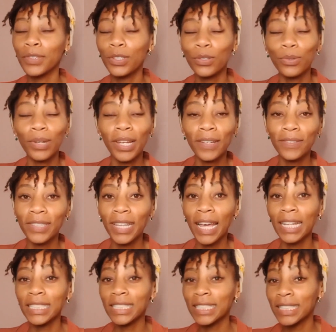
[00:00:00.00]
You left
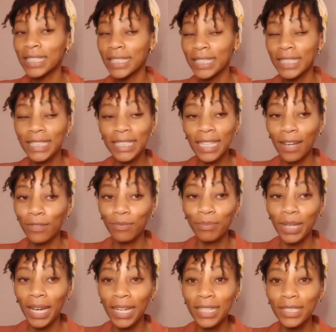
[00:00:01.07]
that stuff
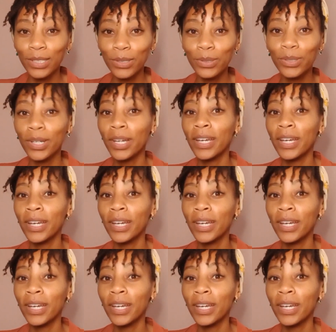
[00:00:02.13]
behind you